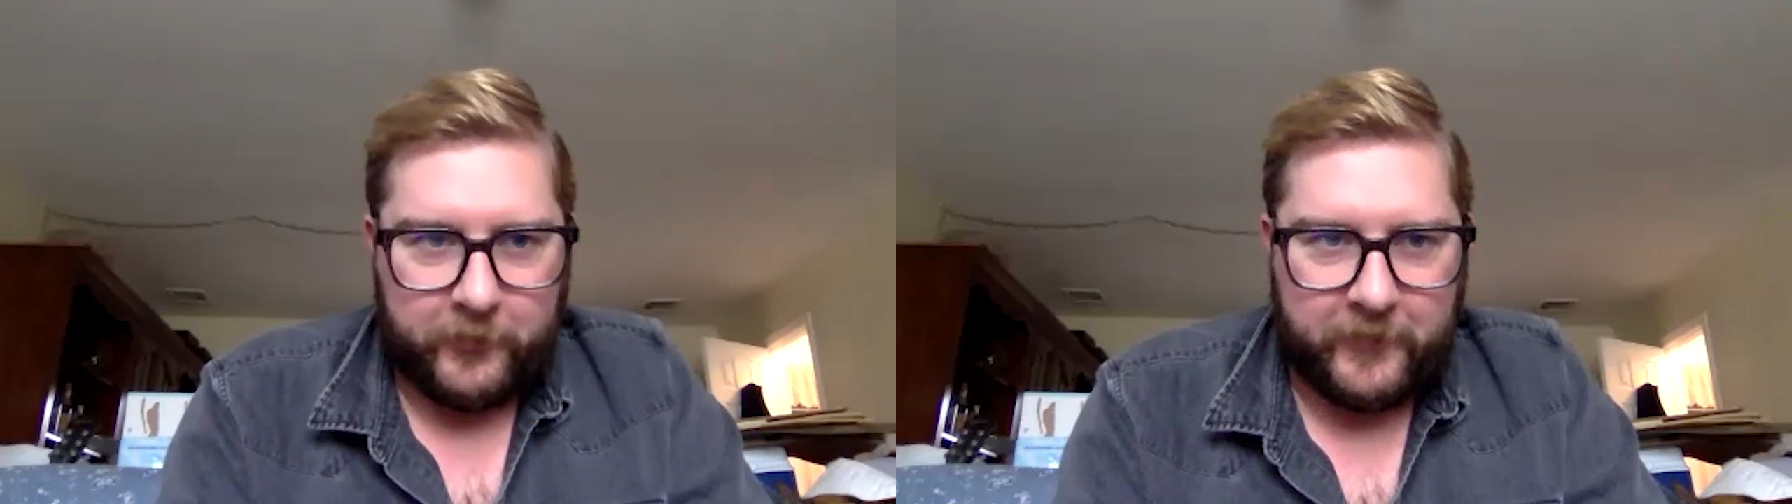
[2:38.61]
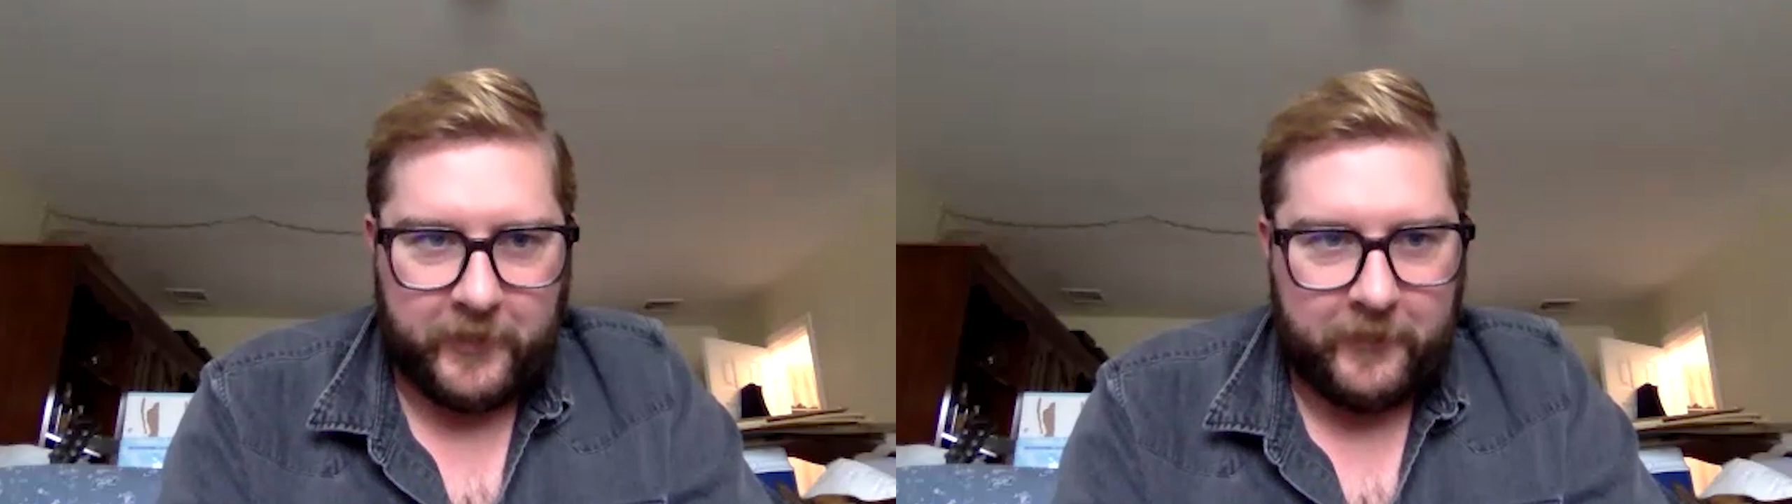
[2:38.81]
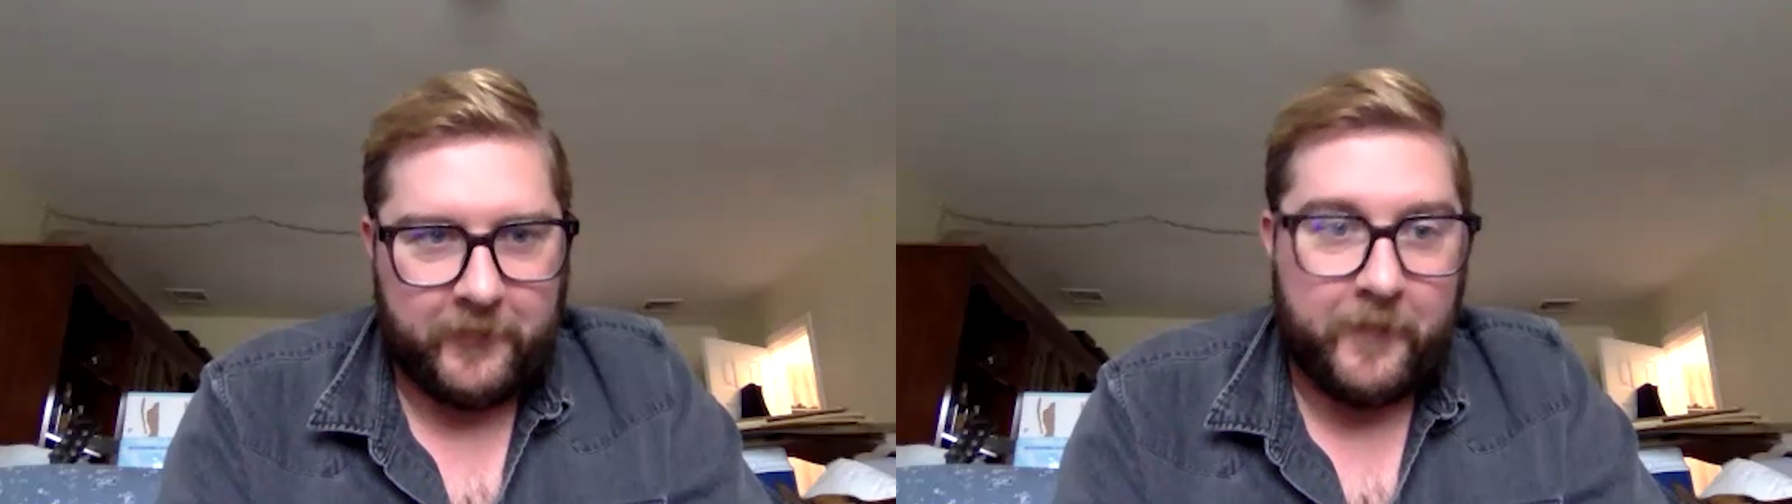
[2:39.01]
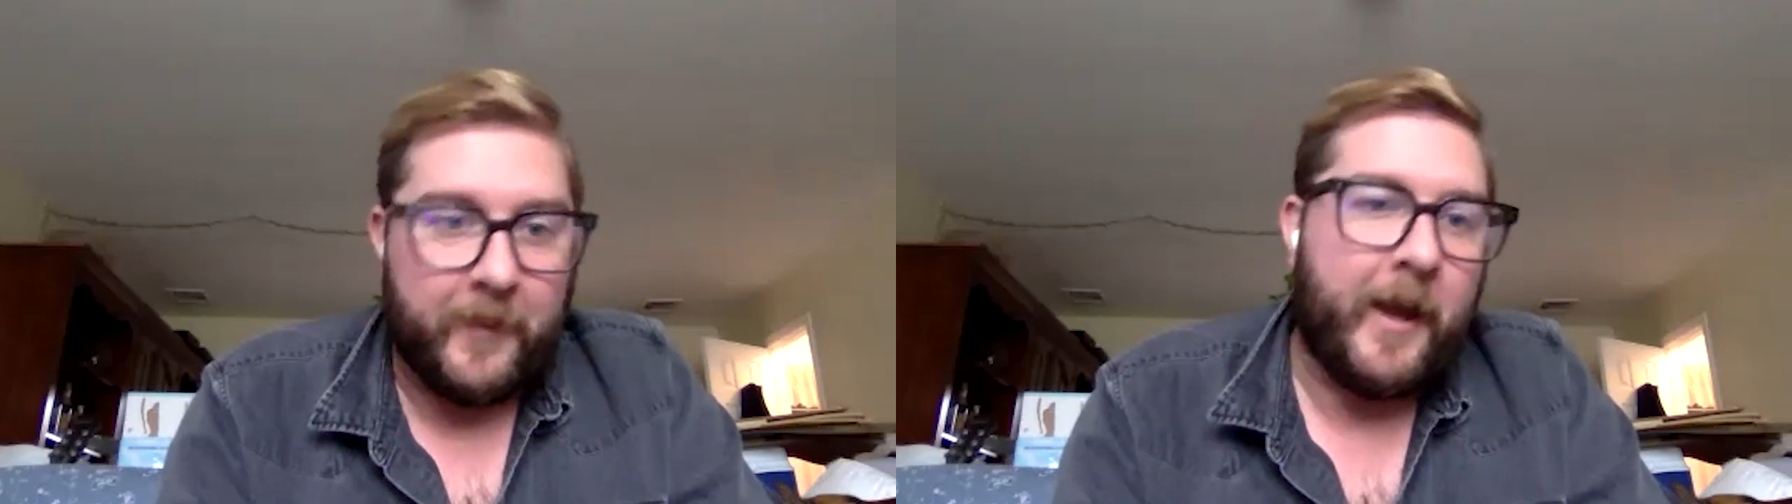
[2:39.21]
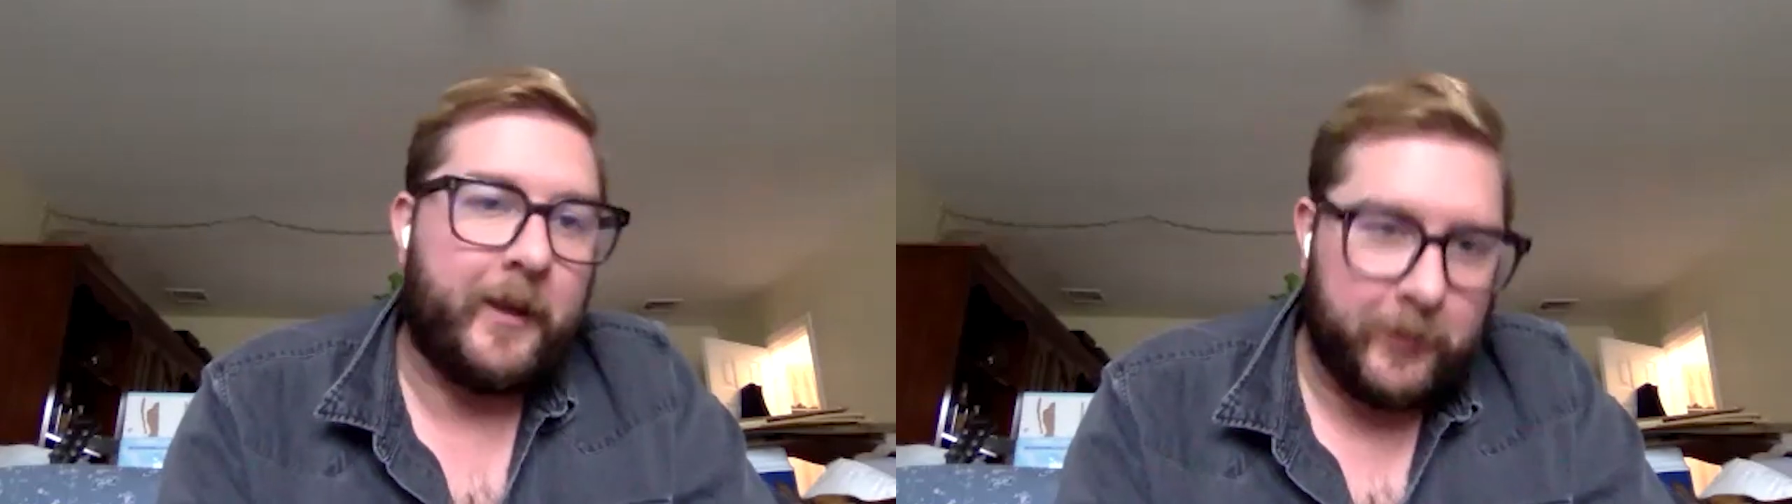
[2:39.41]
to get into
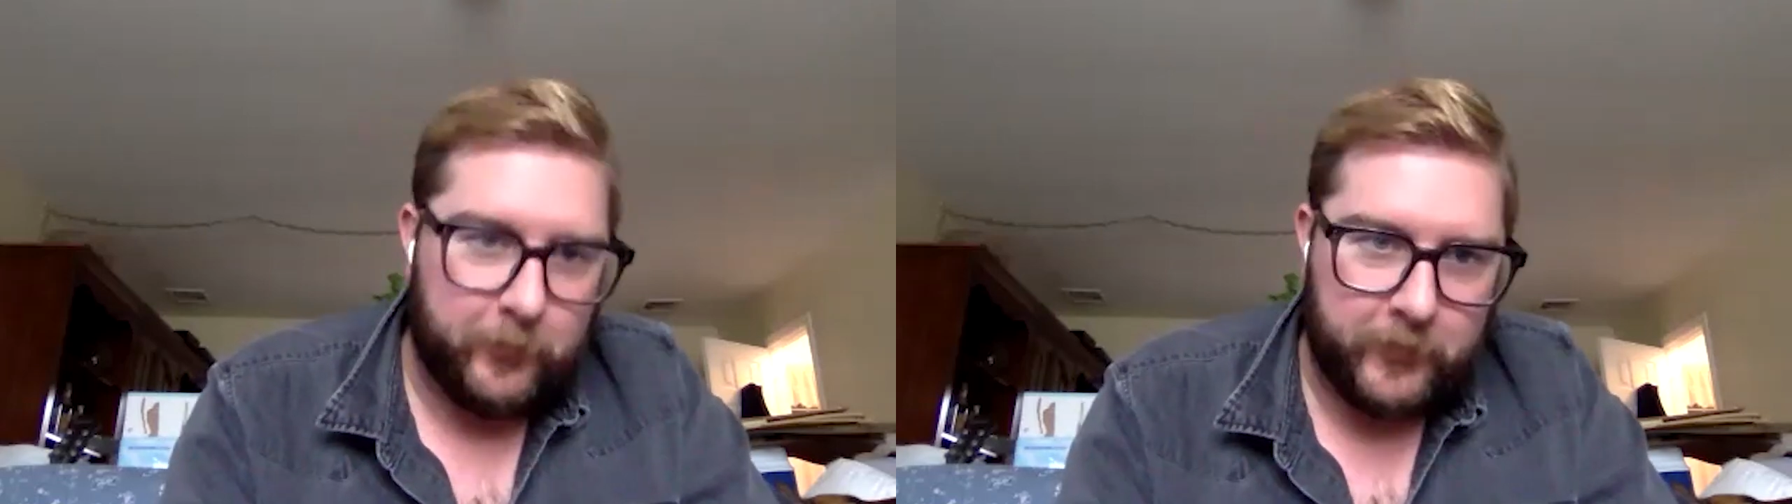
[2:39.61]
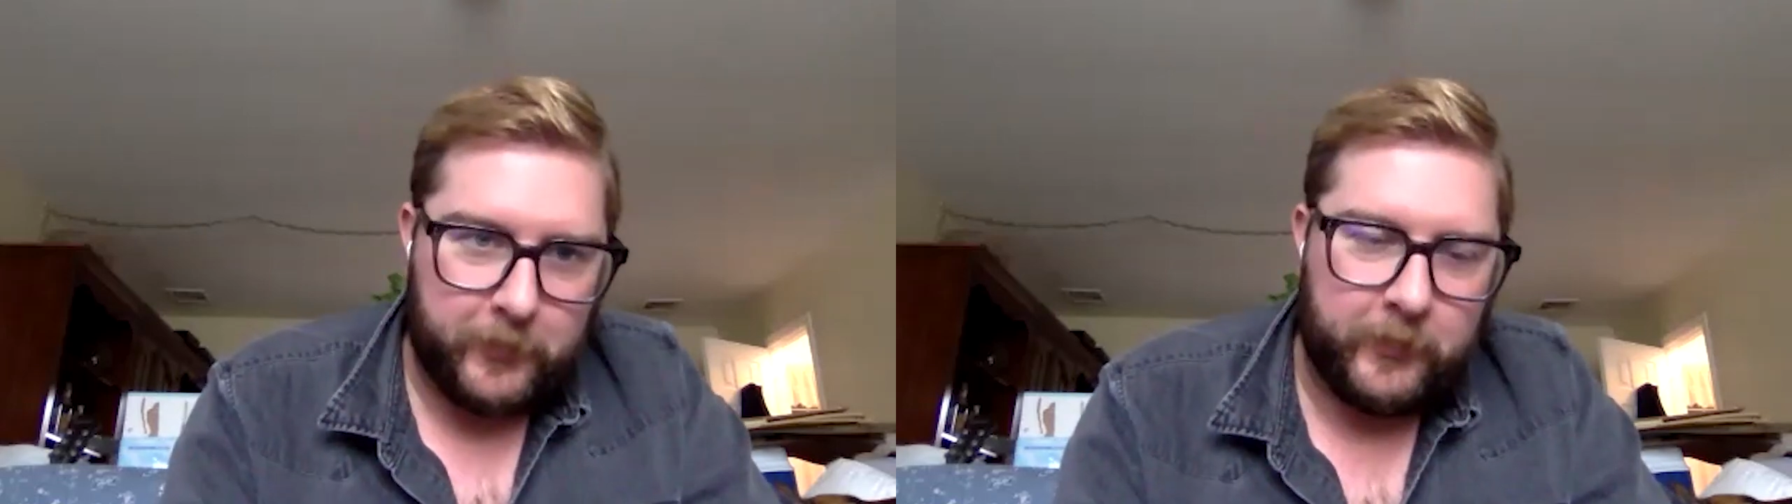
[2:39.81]
that union.